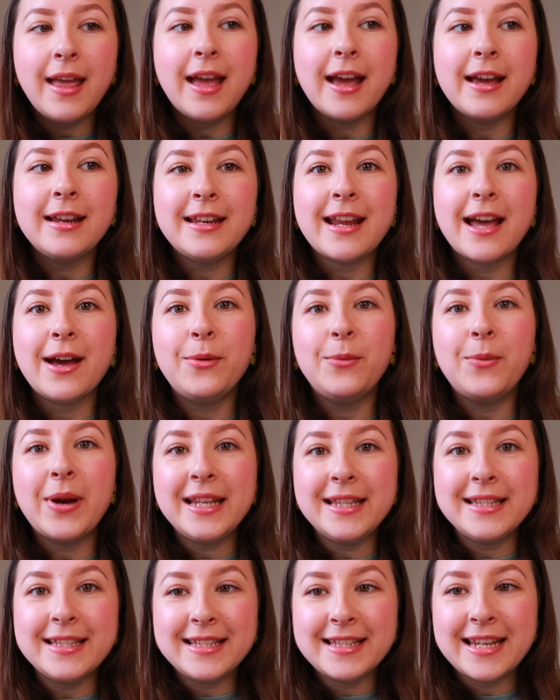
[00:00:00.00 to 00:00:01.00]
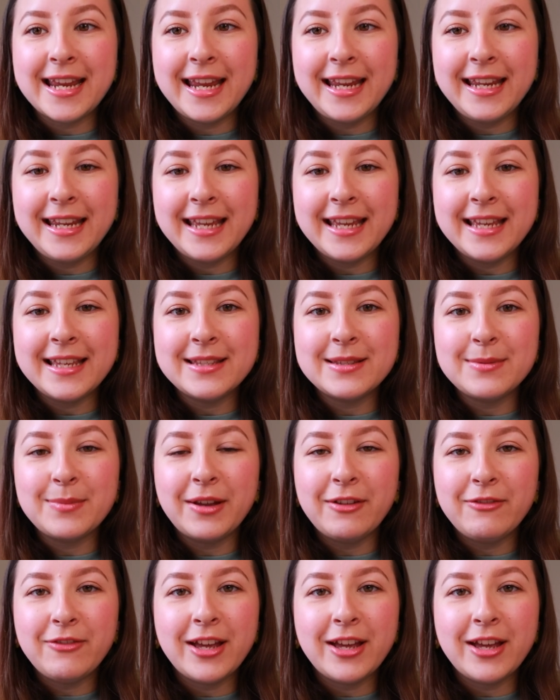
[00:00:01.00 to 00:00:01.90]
and now Wednesday is my